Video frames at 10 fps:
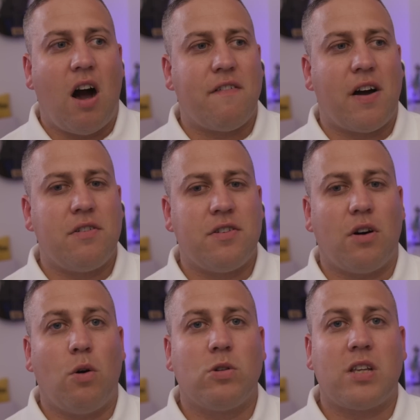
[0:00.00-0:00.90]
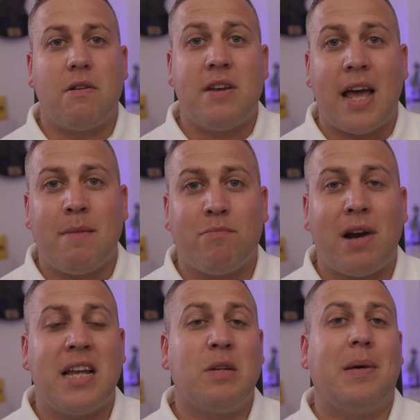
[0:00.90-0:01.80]
I've owned also name
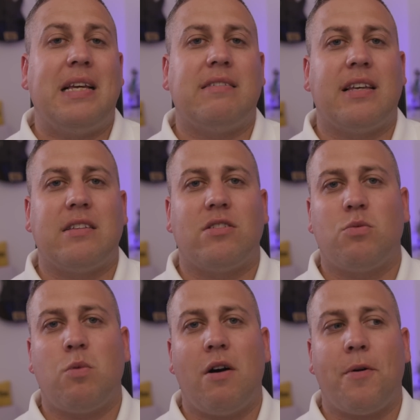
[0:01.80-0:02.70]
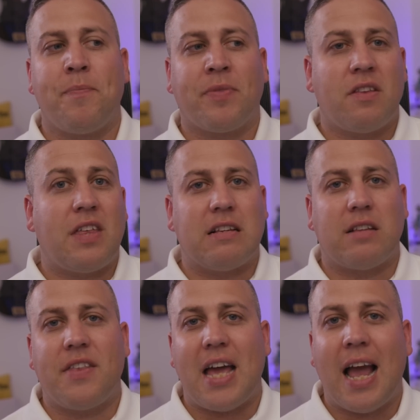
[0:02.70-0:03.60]
brand P Cs as well. Things
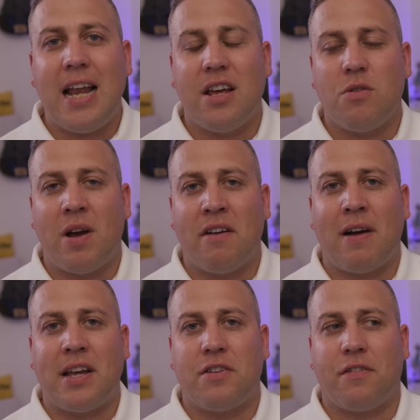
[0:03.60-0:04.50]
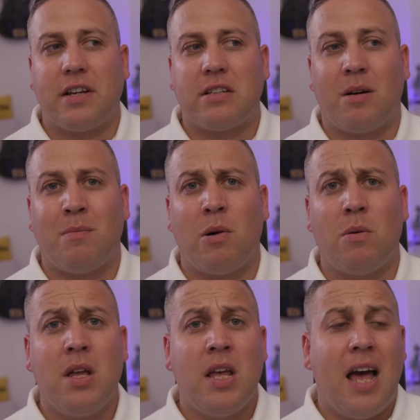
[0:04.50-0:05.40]
like the Alienware range, for example.